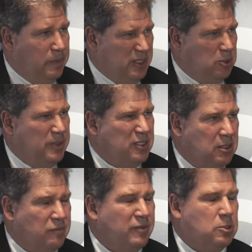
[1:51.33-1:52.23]

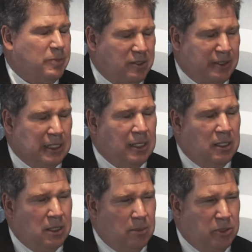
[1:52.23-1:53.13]
specifically
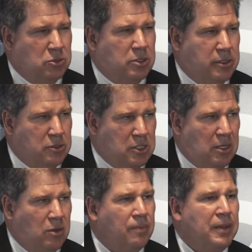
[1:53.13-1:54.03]
into the posterior
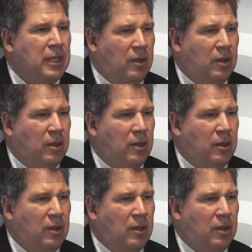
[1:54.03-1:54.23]
zonule,